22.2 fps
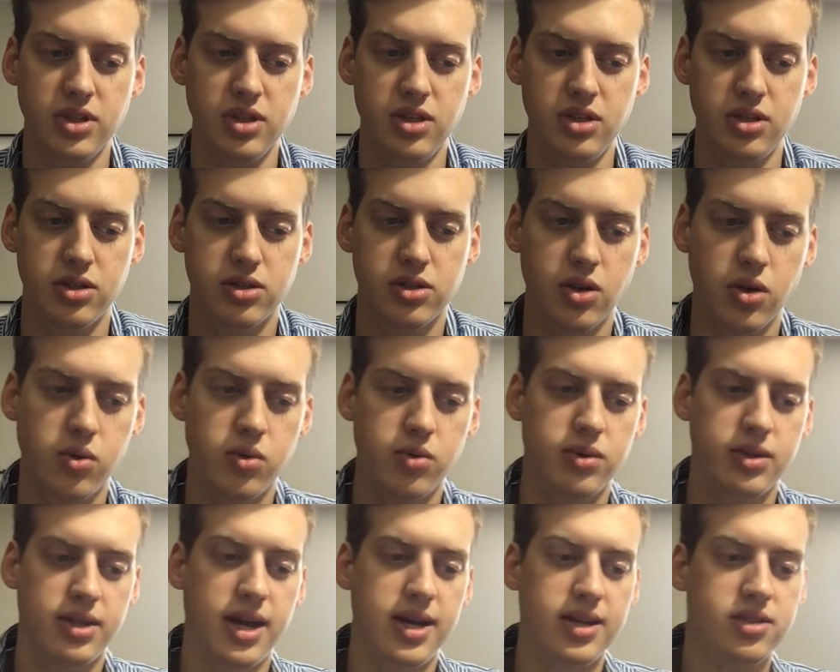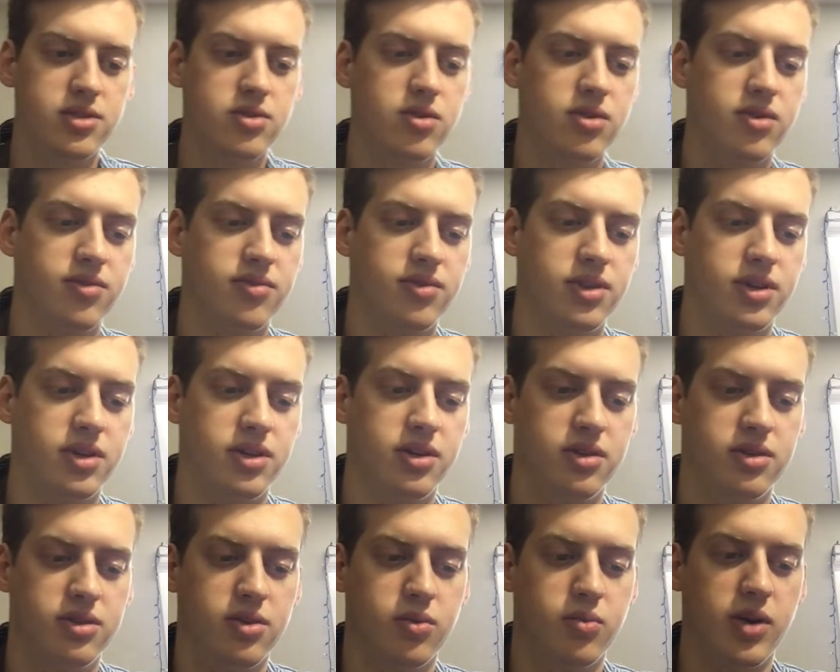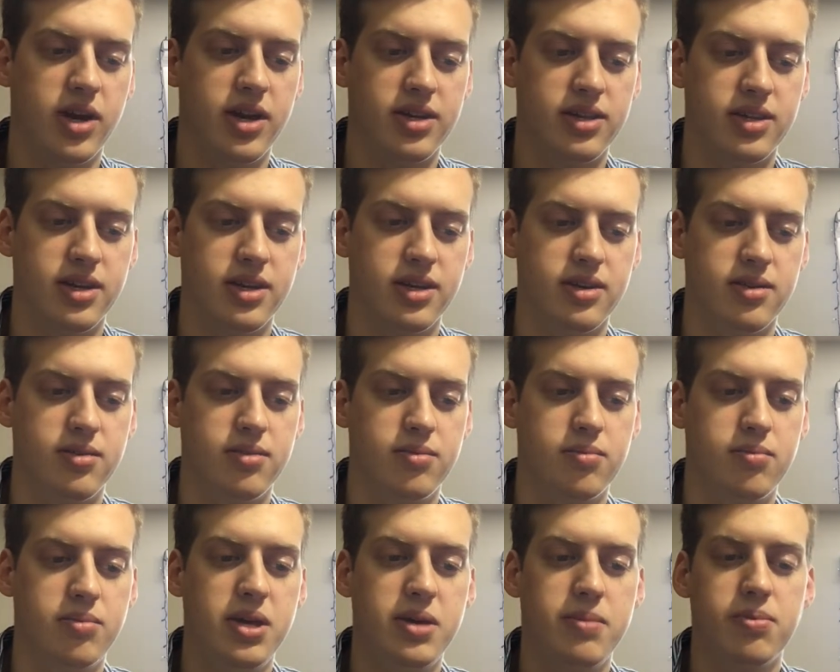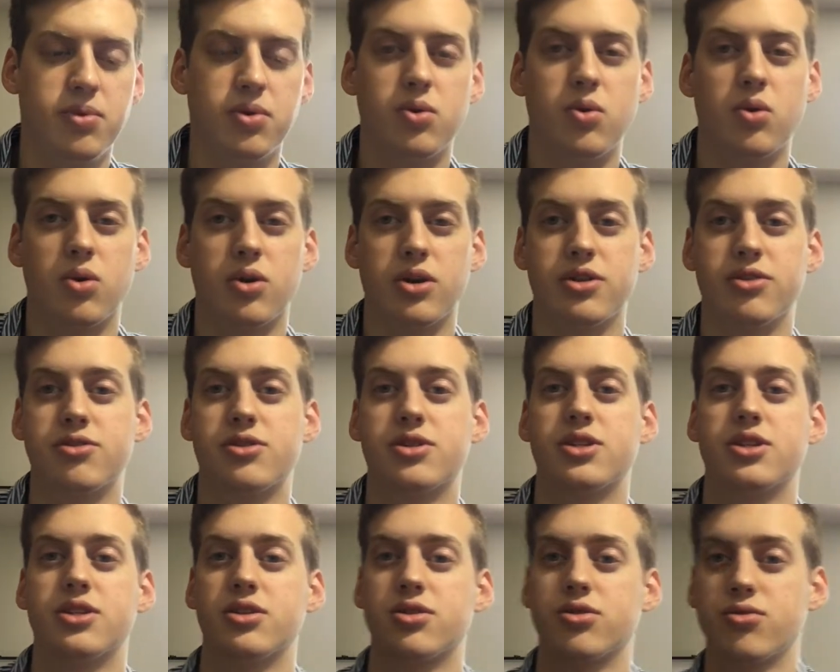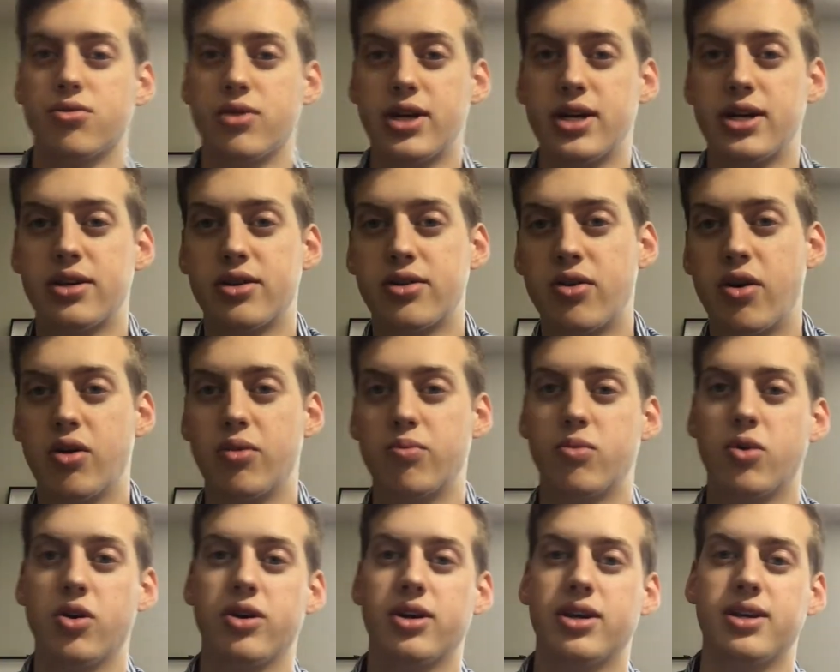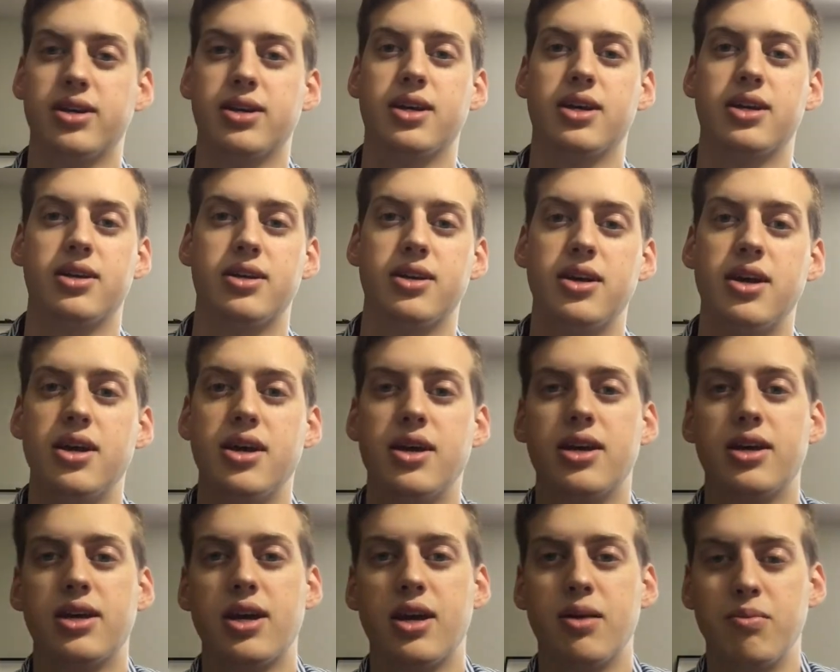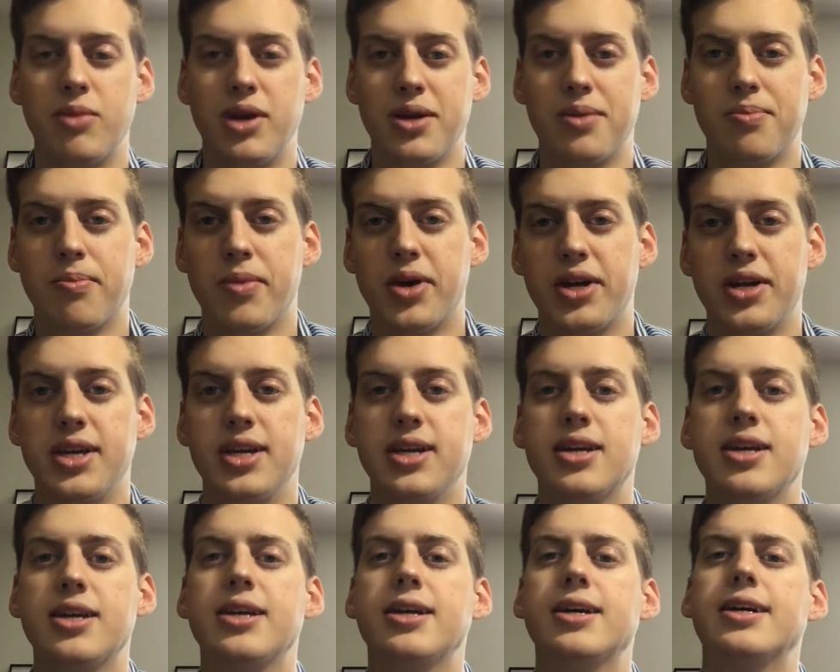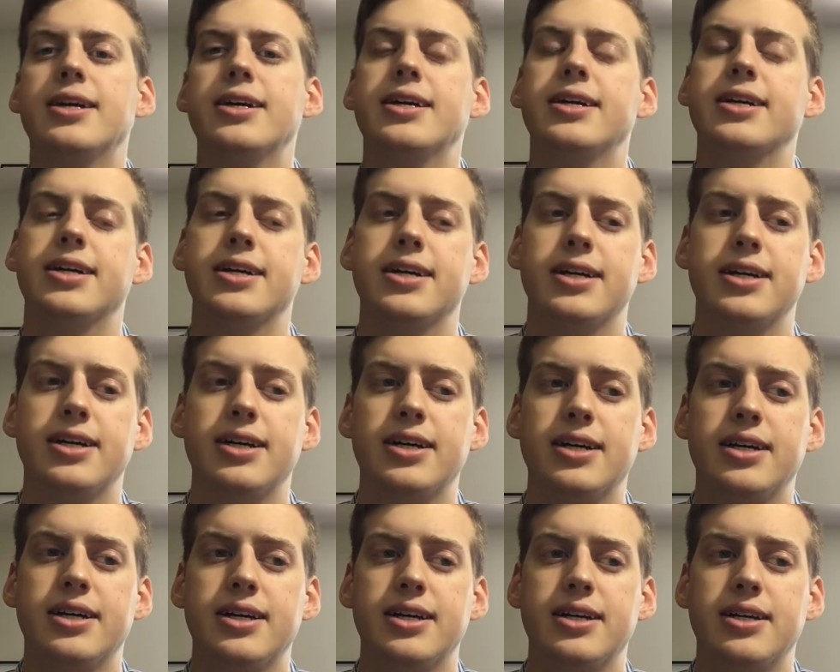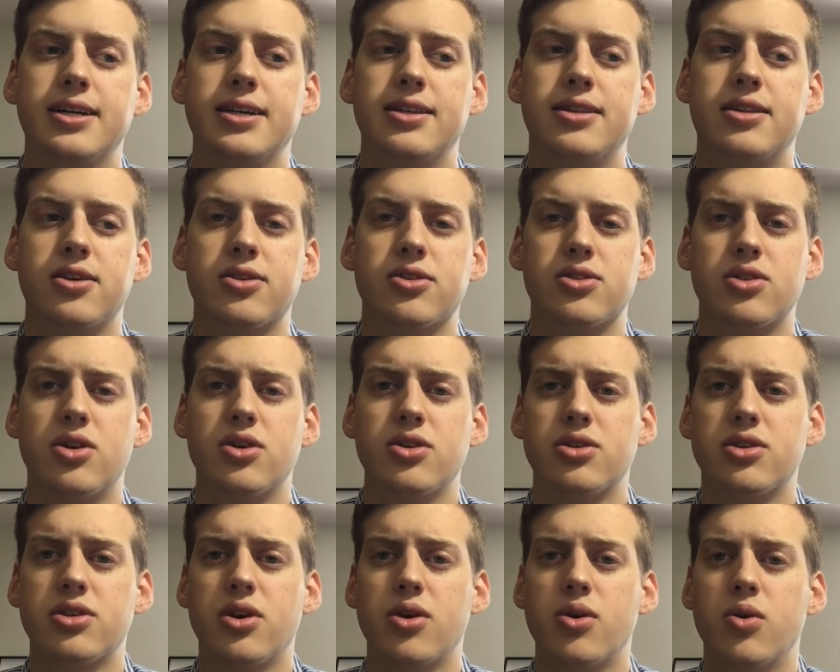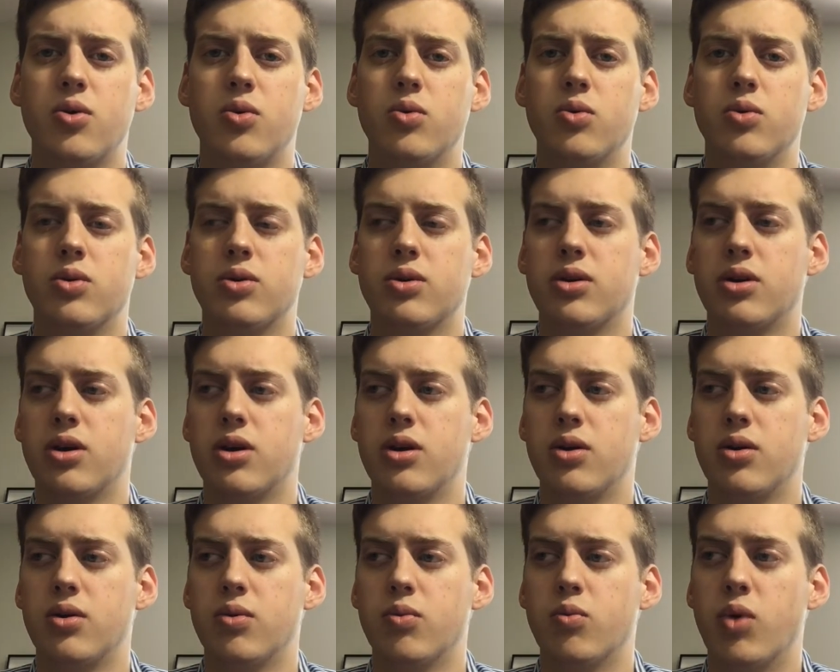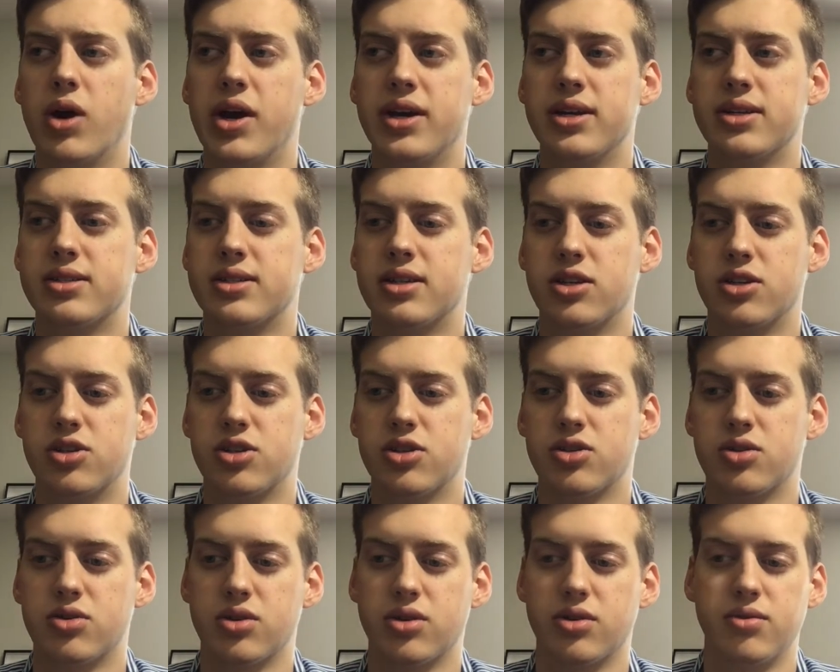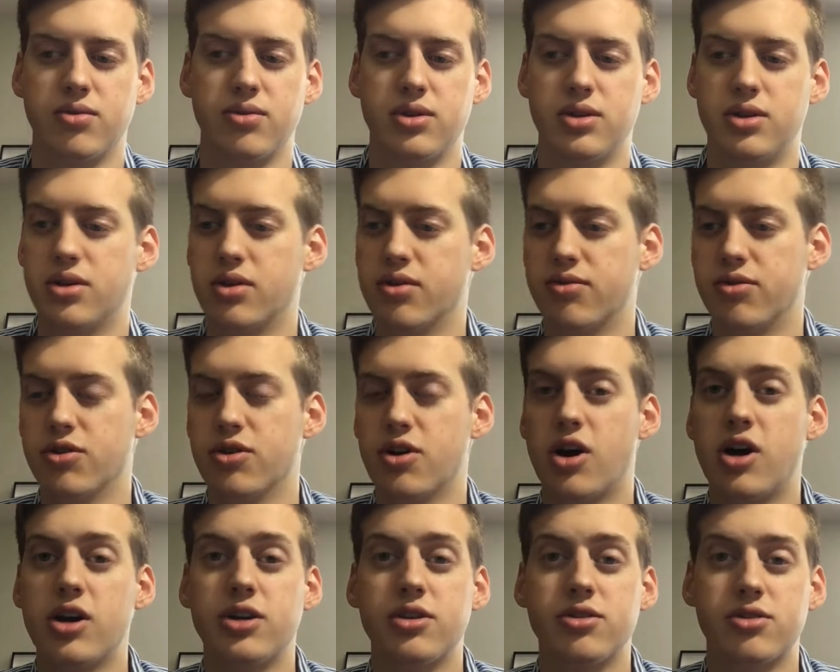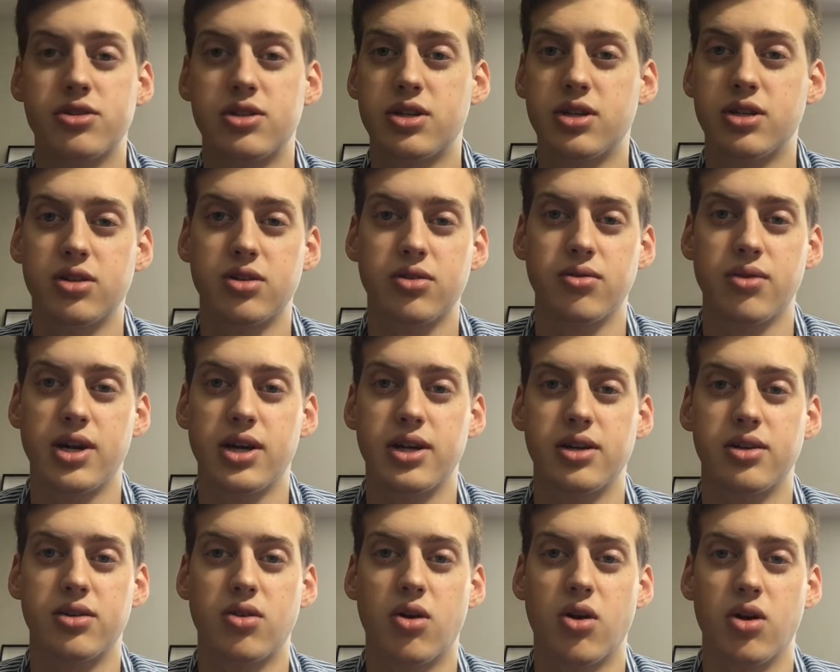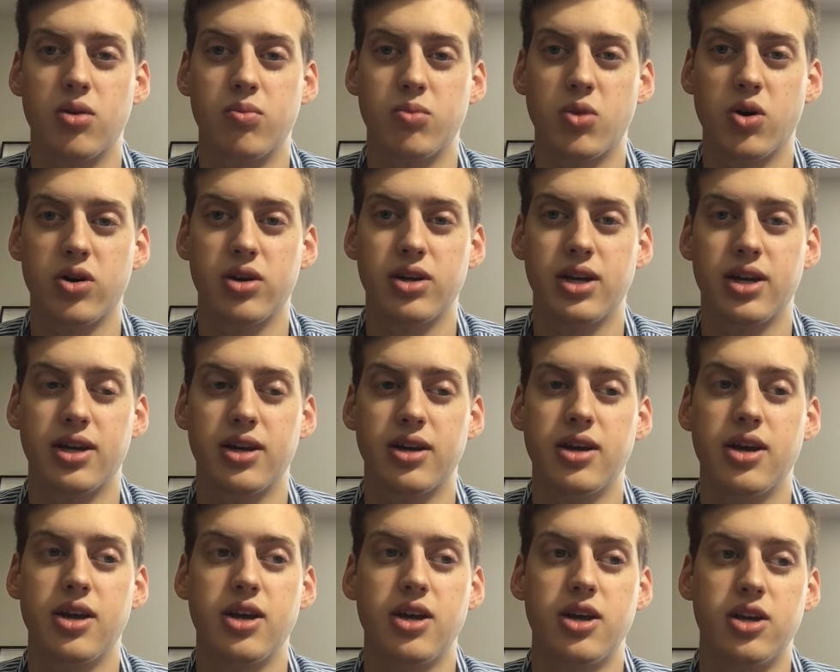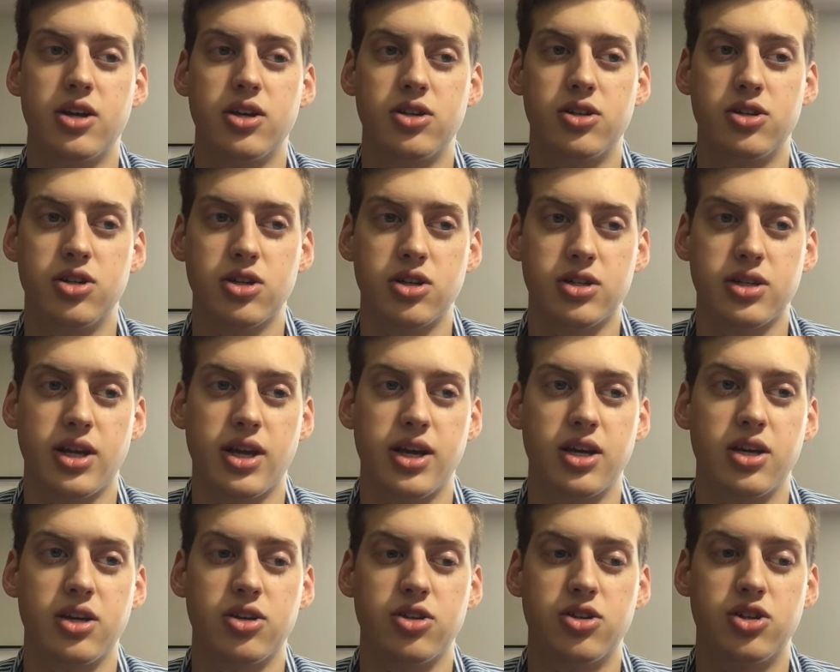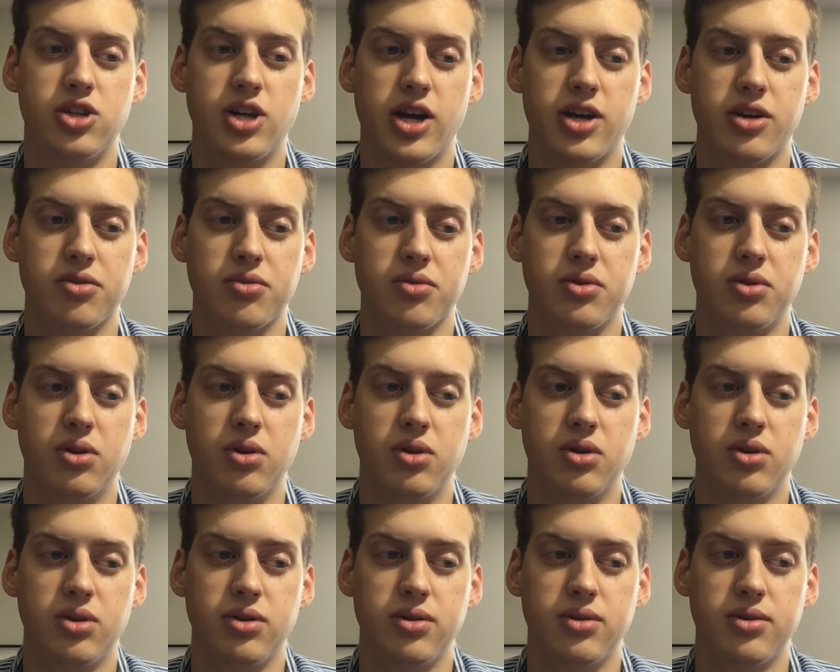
So that's sort of the way that people who are interested in the graded card market can make money. There's also ways that just sort of, if you're not interested in the graded card market, just like general